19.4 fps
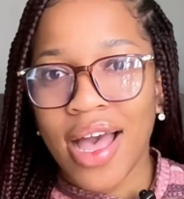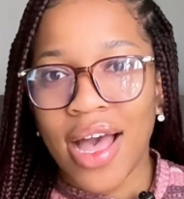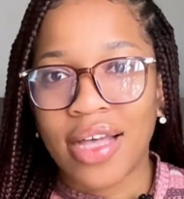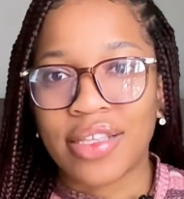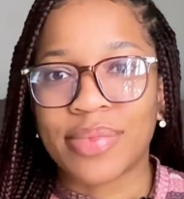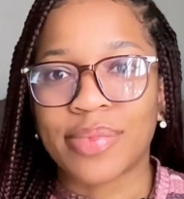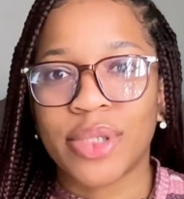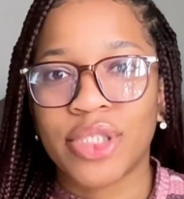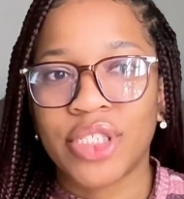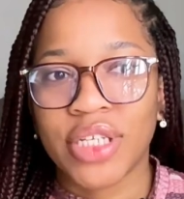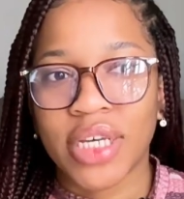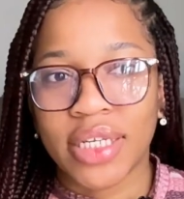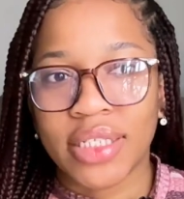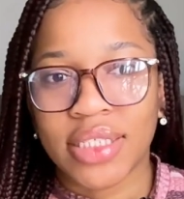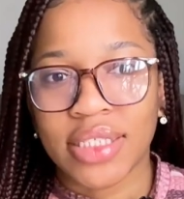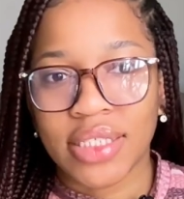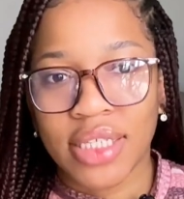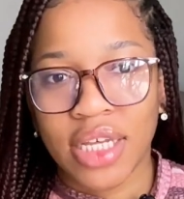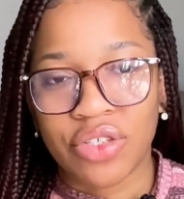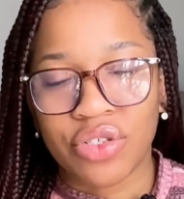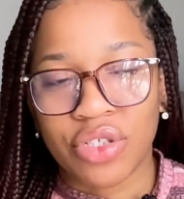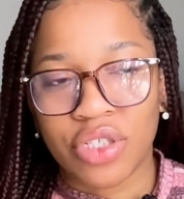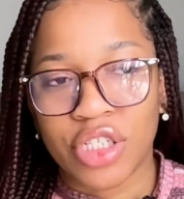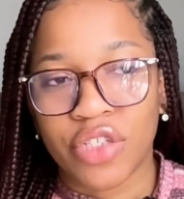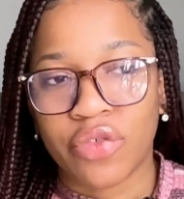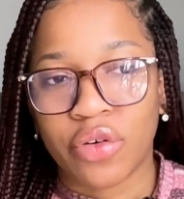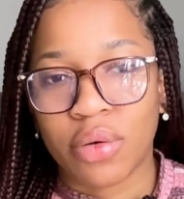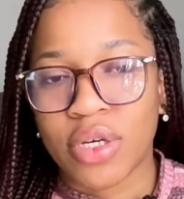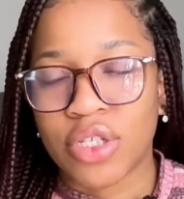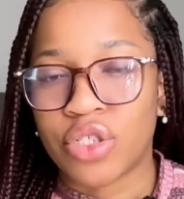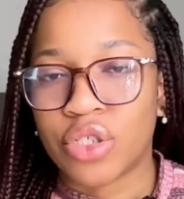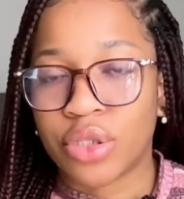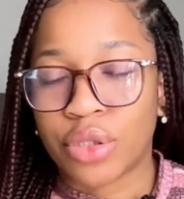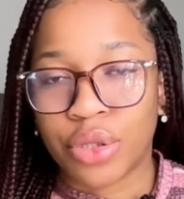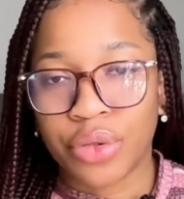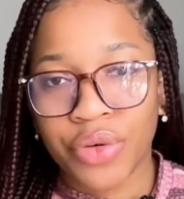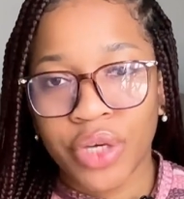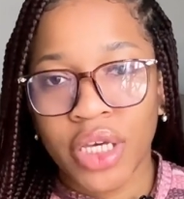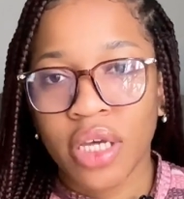as much headings as you did for
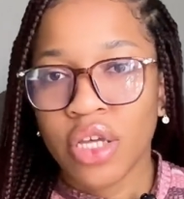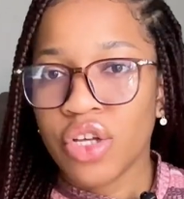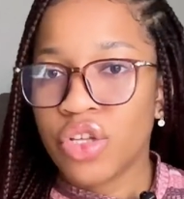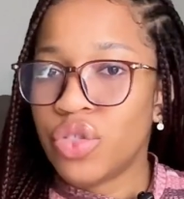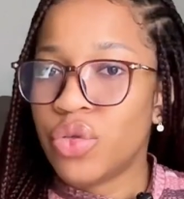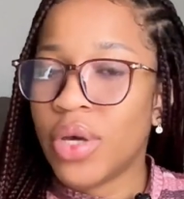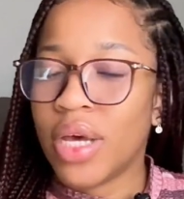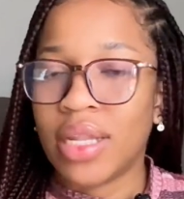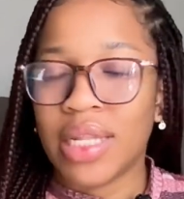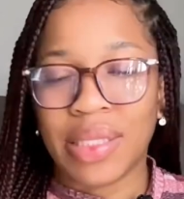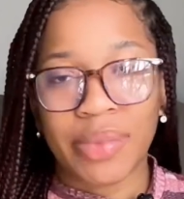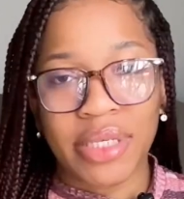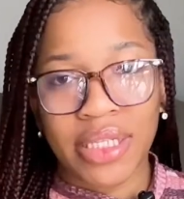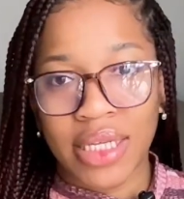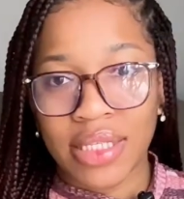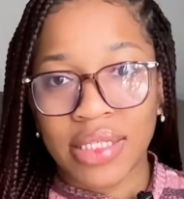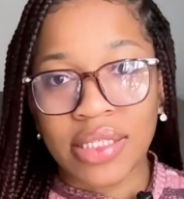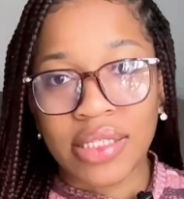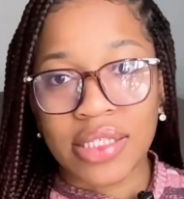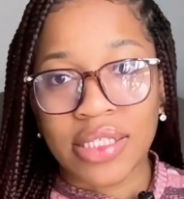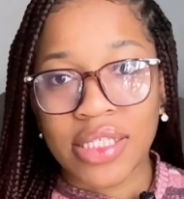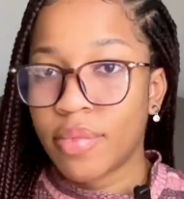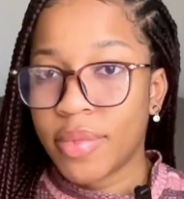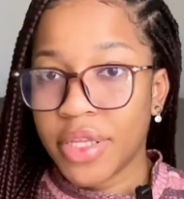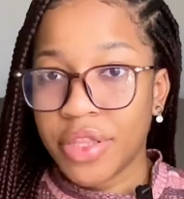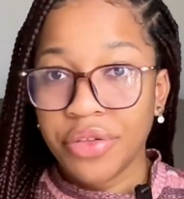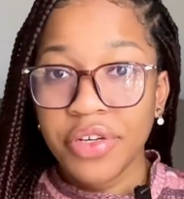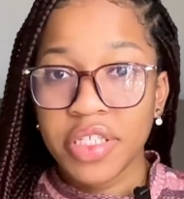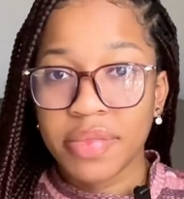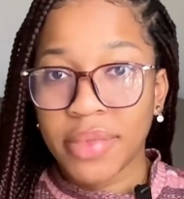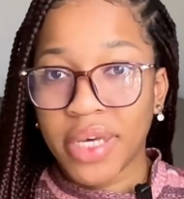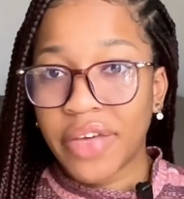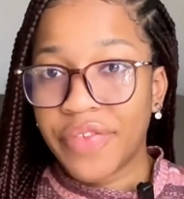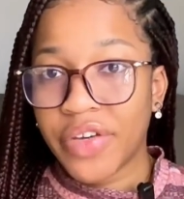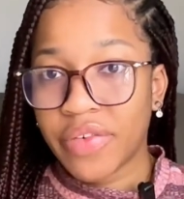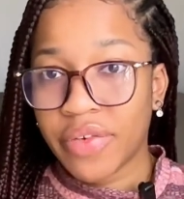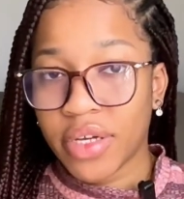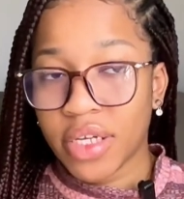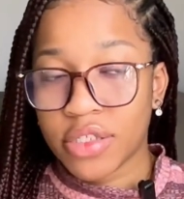question 3, you eliminate it. Number 3 is my
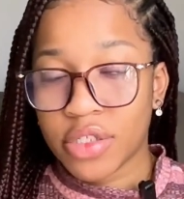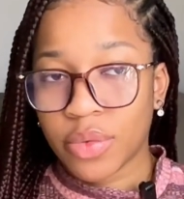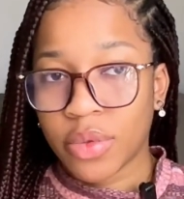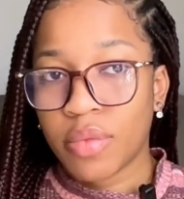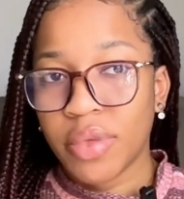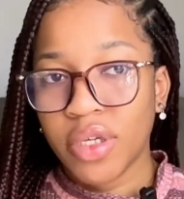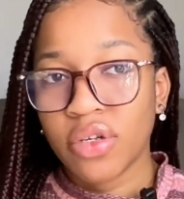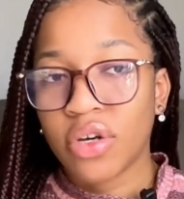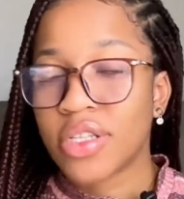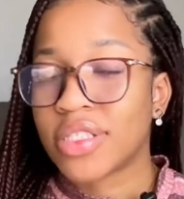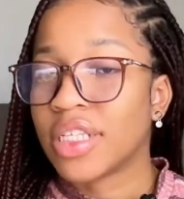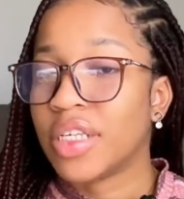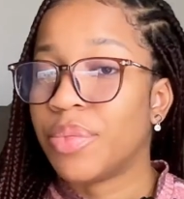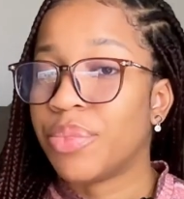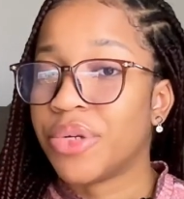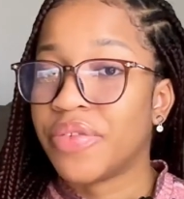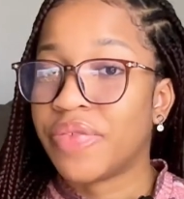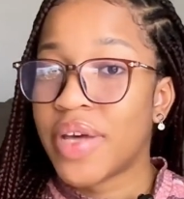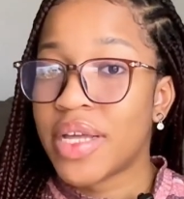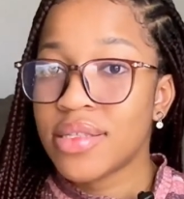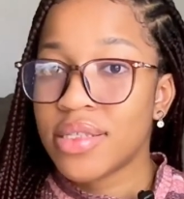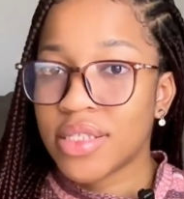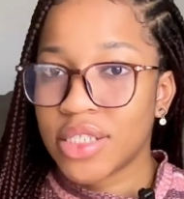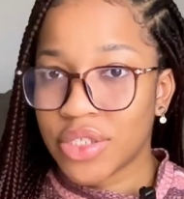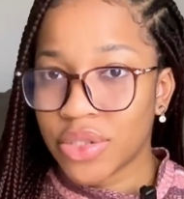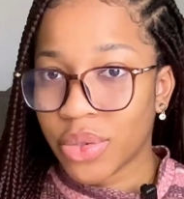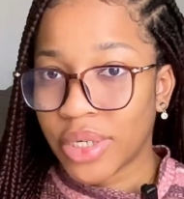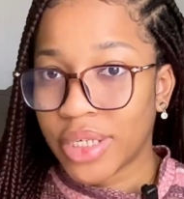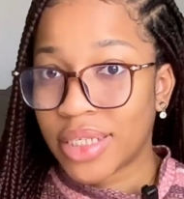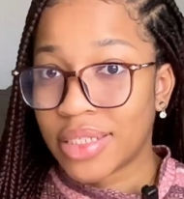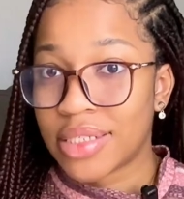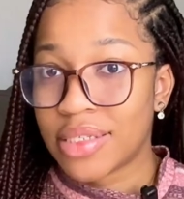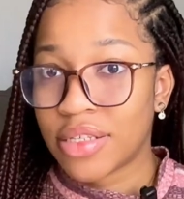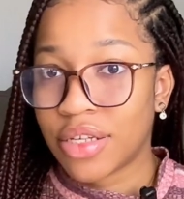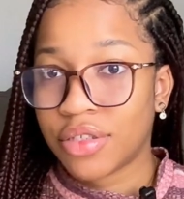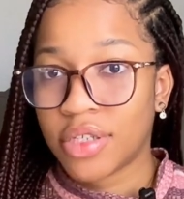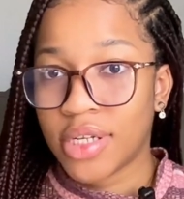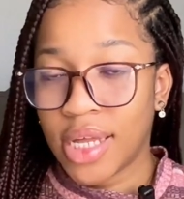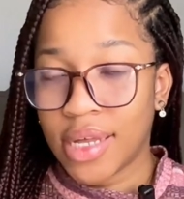favorite as well because it prevents
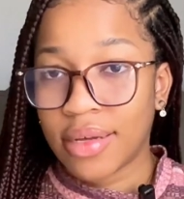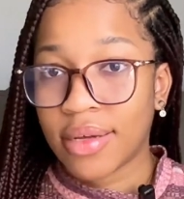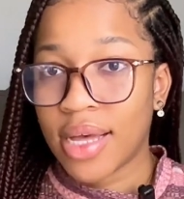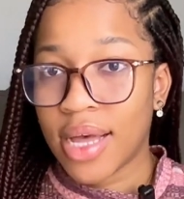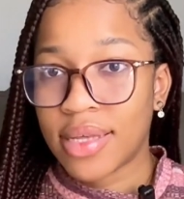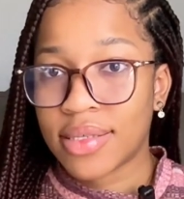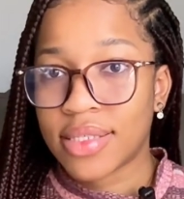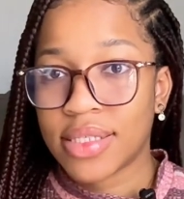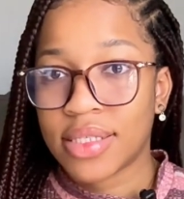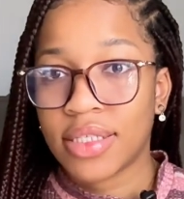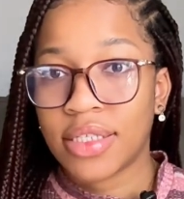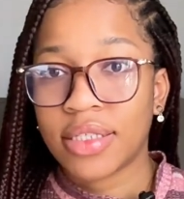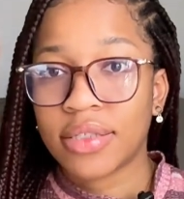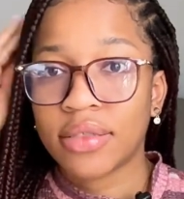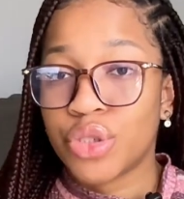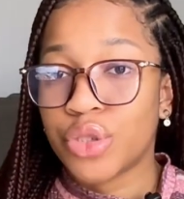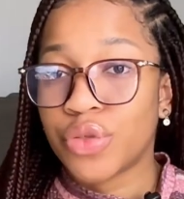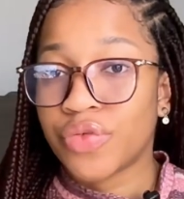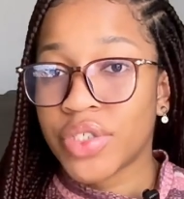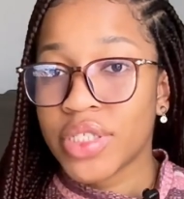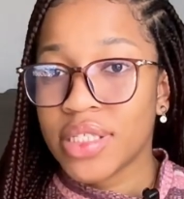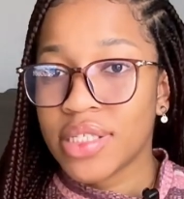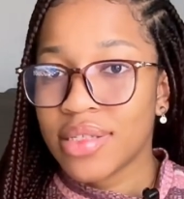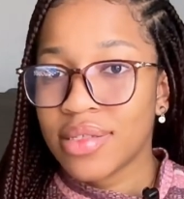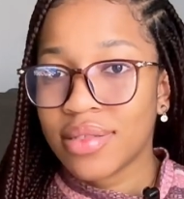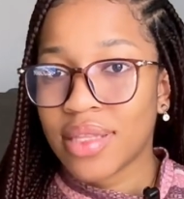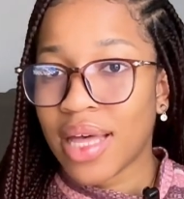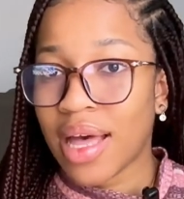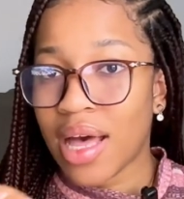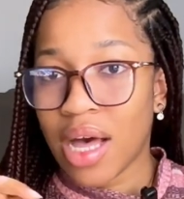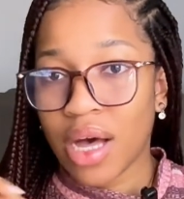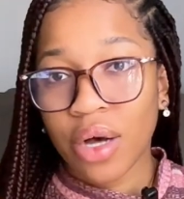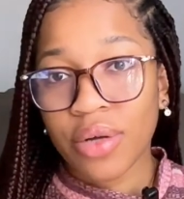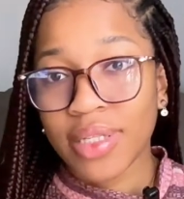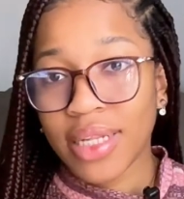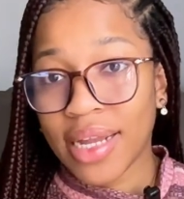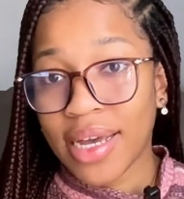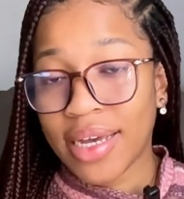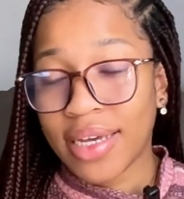disorganization and cancelling. Once you've written that
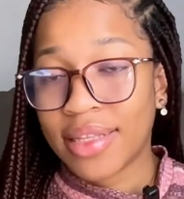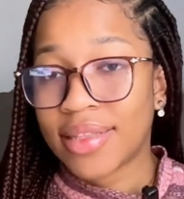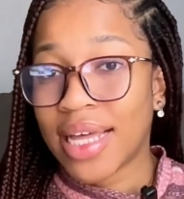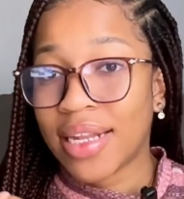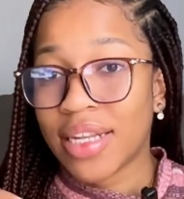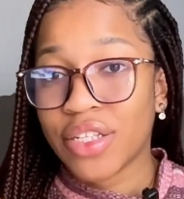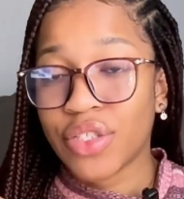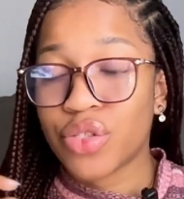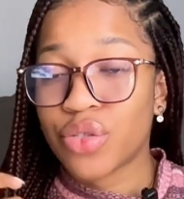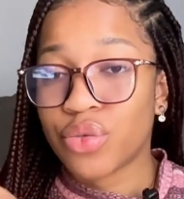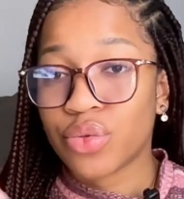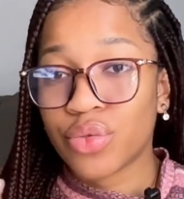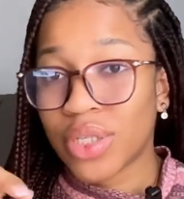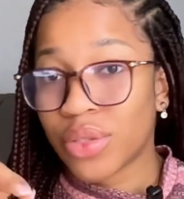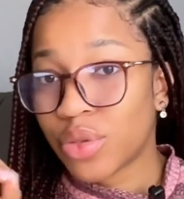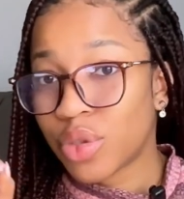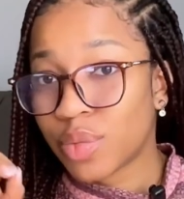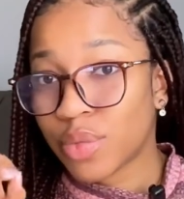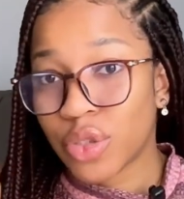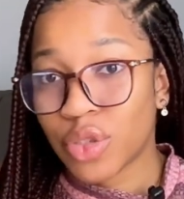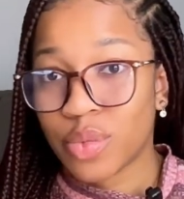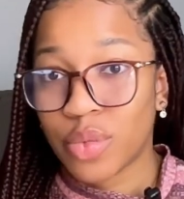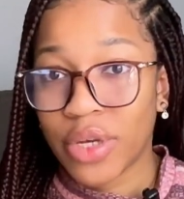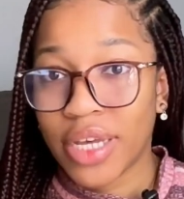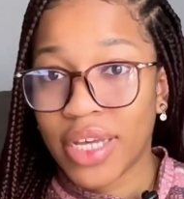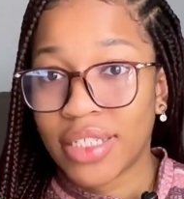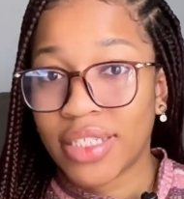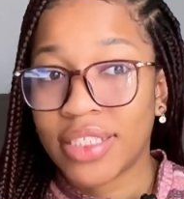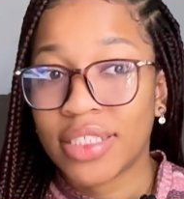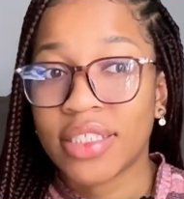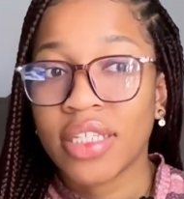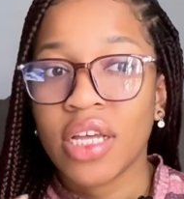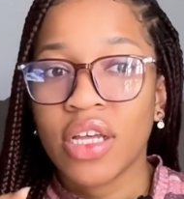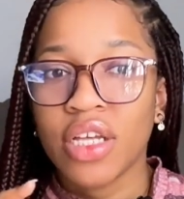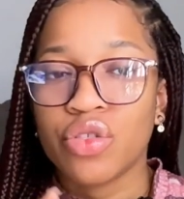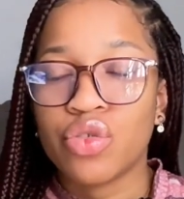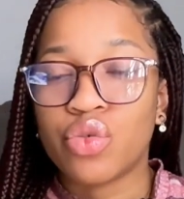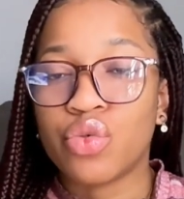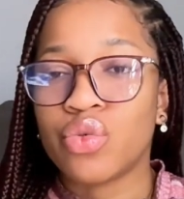outline, that little, those small heading,
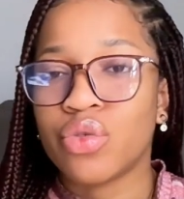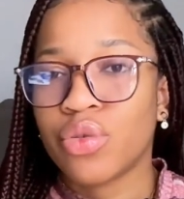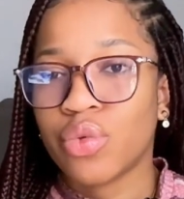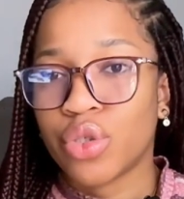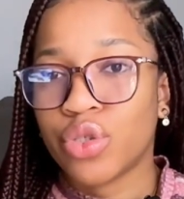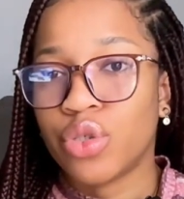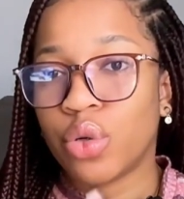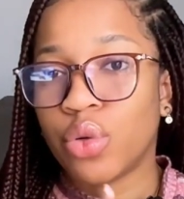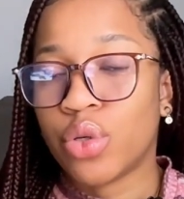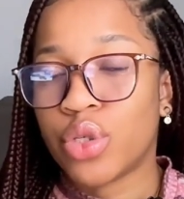you know what you're